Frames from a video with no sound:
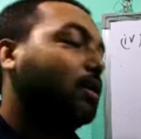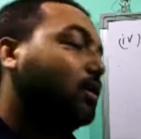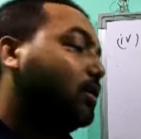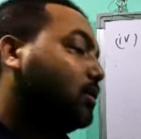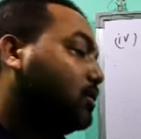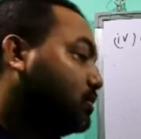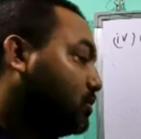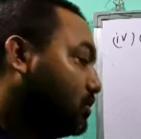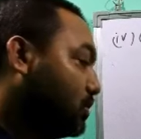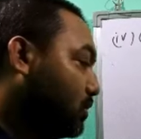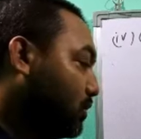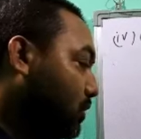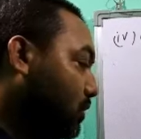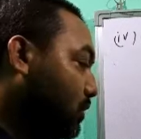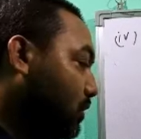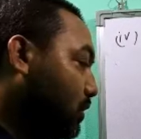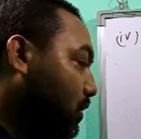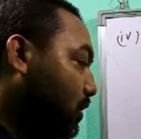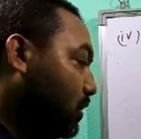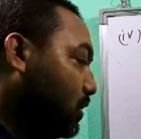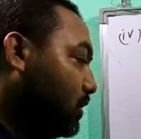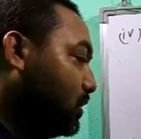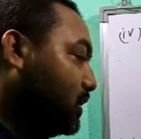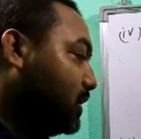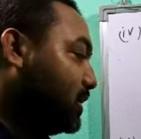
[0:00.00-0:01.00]

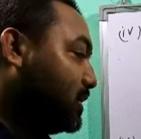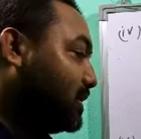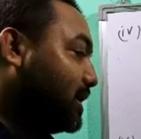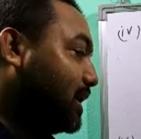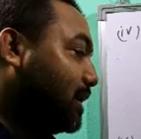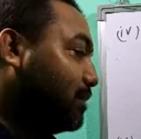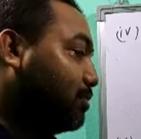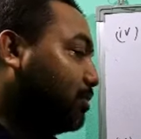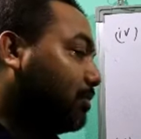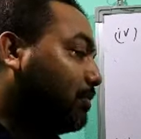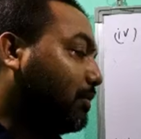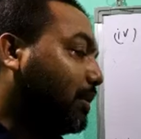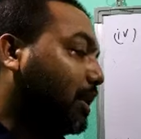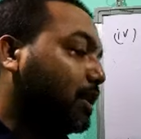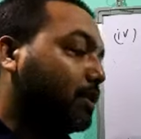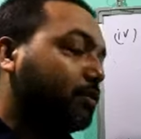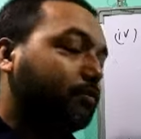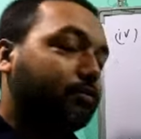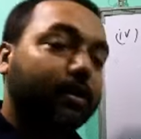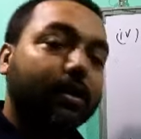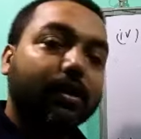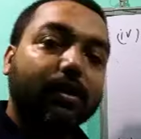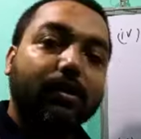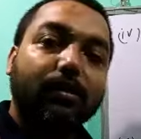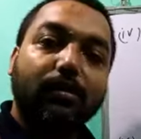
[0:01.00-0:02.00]
So this type of
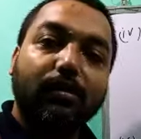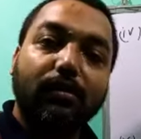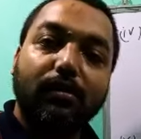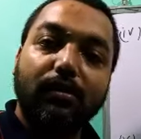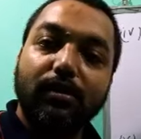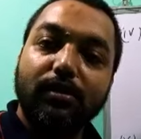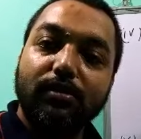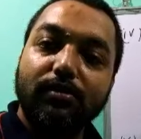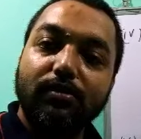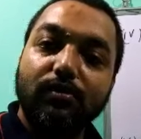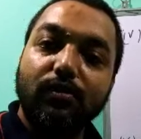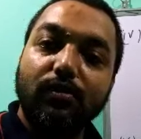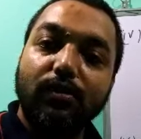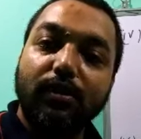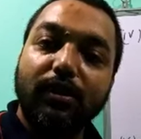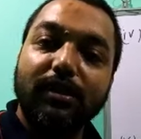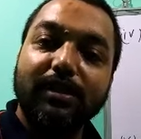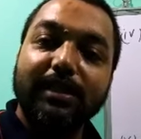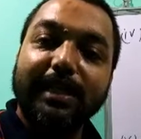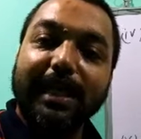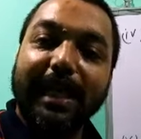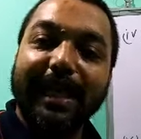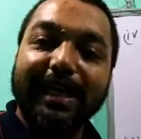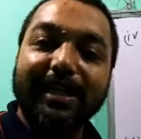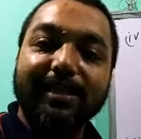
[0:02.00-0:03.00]
earthquake is known
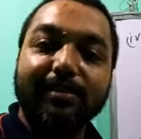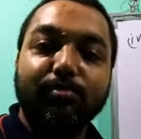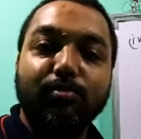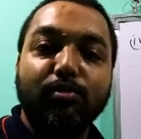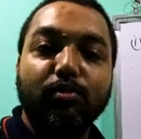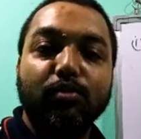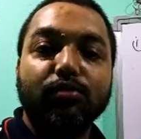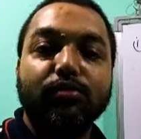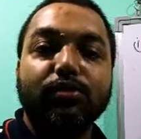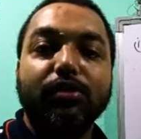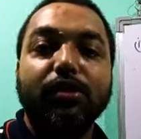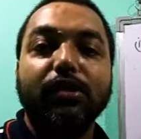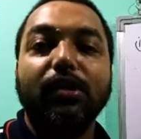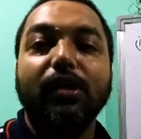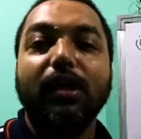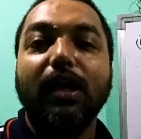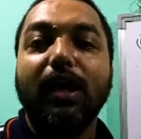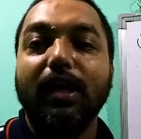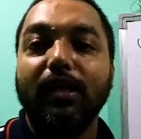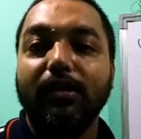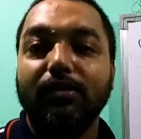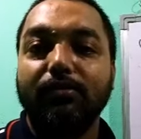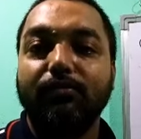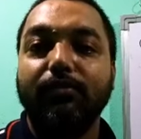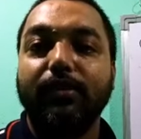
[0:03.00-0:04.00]
as explosion
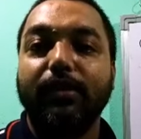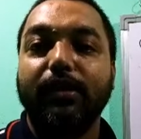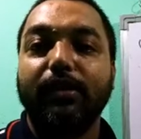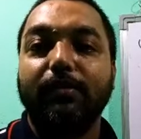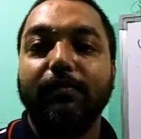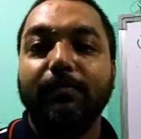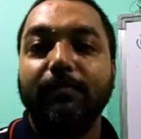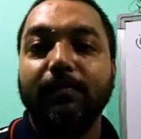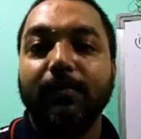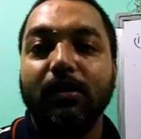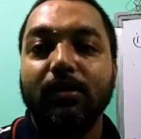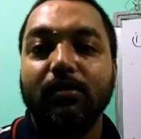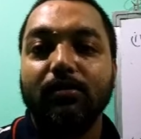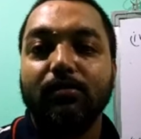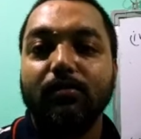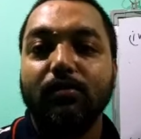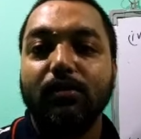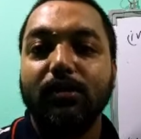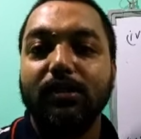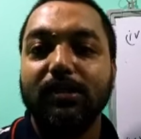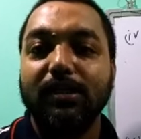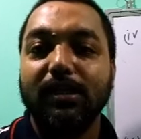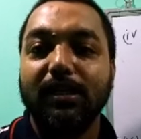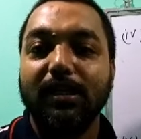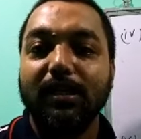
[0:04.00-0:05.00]
earthquake. So
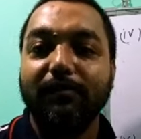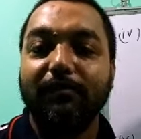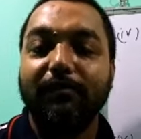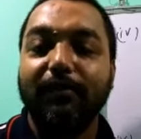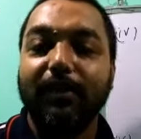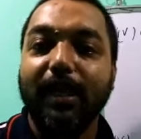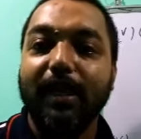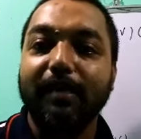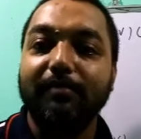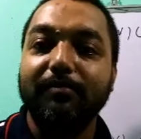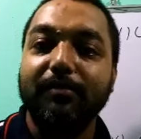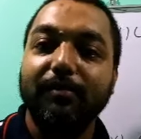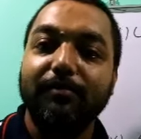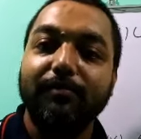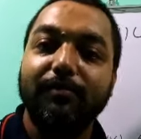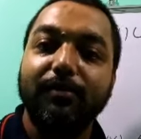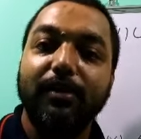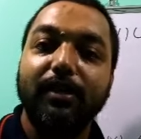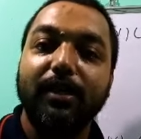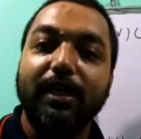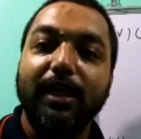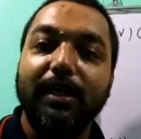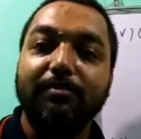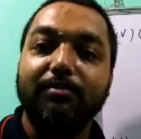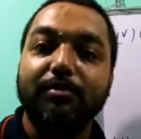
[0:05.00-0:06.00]
these are the 5 different
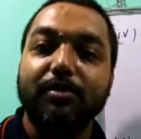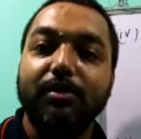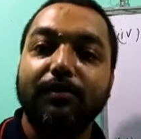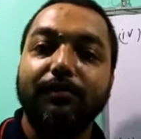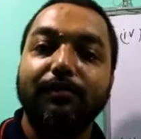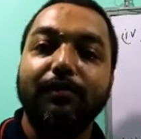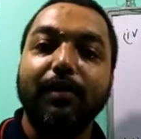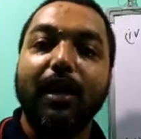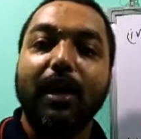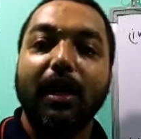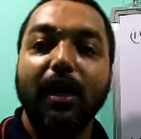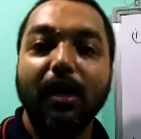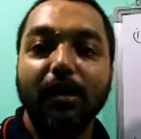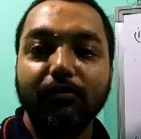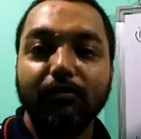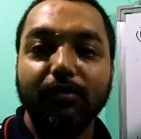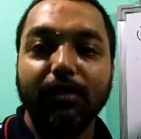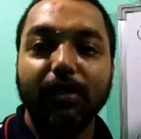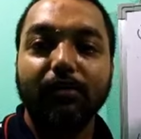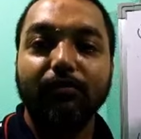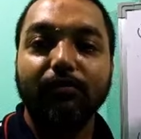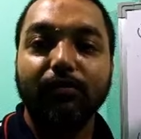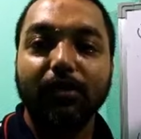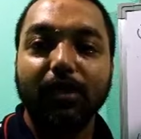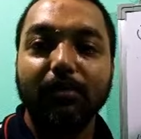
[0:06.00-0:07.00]
types of
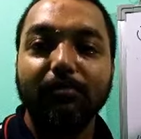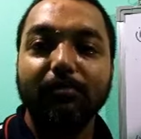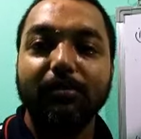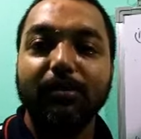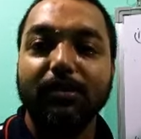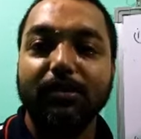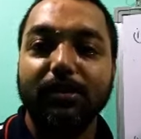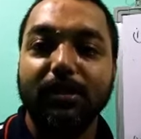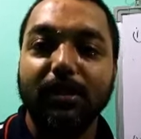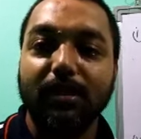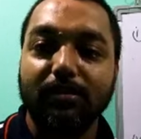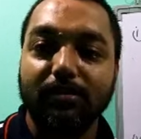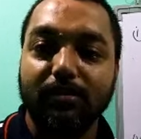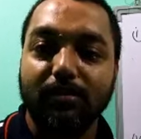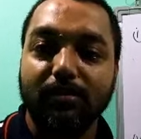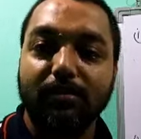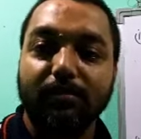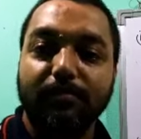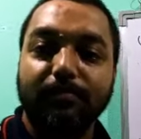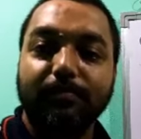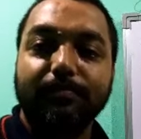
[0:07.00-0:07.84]
earthquake we have discussed.